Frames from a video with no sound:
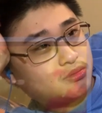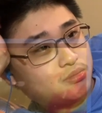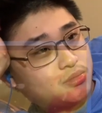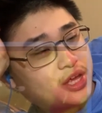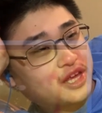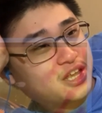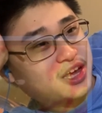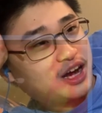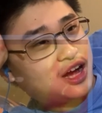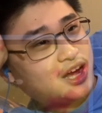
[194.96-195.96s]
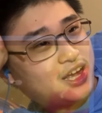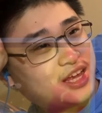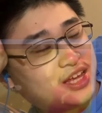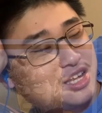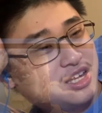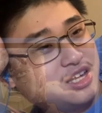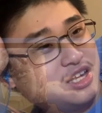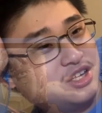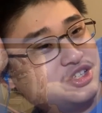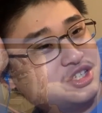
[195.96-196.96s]
My god,
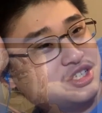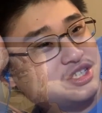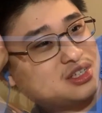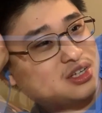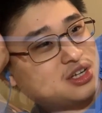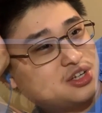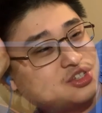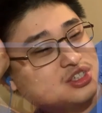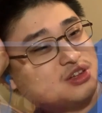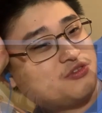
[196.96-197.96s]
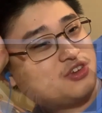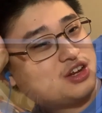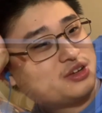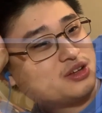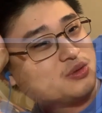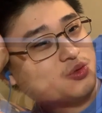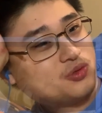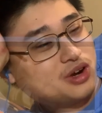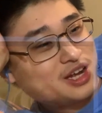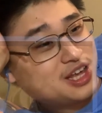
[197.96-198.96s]
he just defeated him in
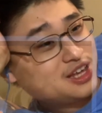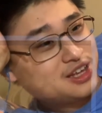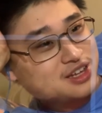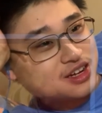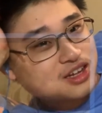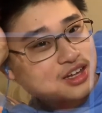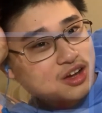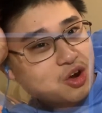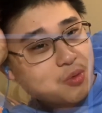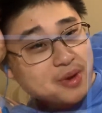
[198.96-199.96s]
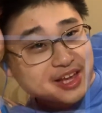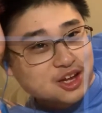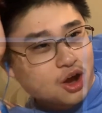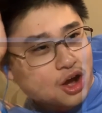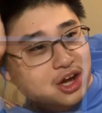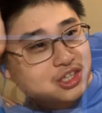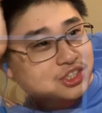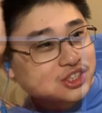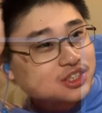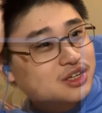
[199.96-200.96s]
one hit. Oh my gosh.